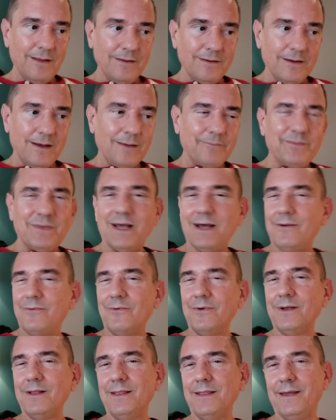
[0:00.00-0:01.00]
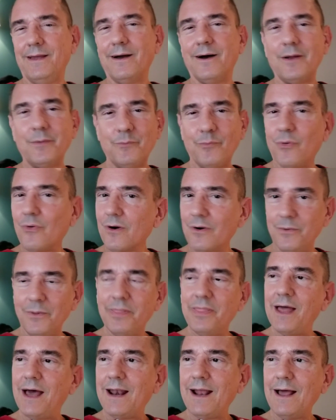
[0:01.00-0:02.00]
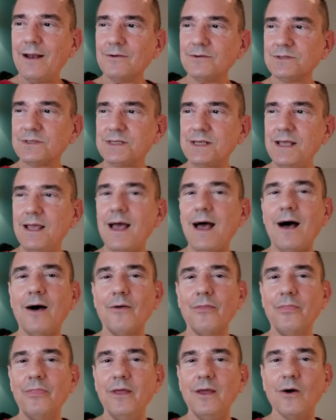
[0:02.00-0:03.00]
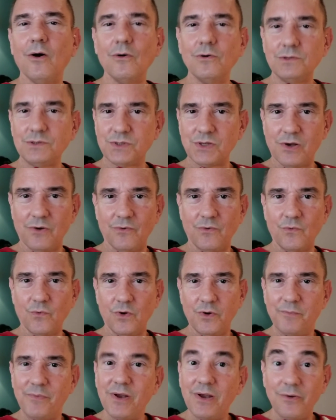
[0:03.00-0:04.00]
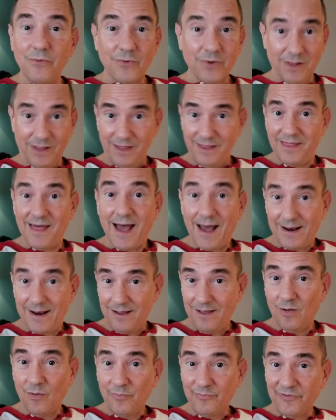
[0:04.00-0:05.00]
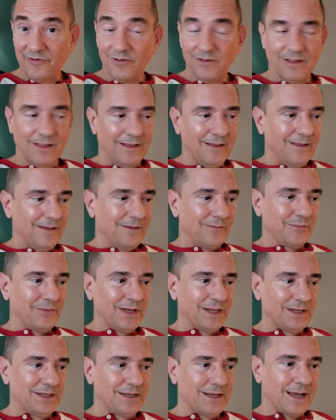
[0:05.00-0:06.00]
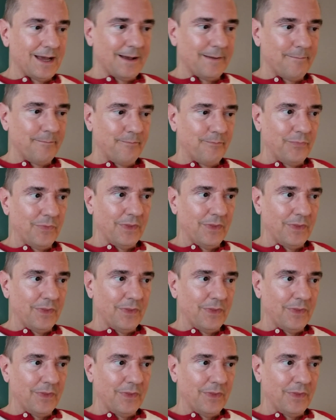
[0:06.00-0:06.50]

I'm not really on board with that. I don't see how the ozone would be really that helpful, but um,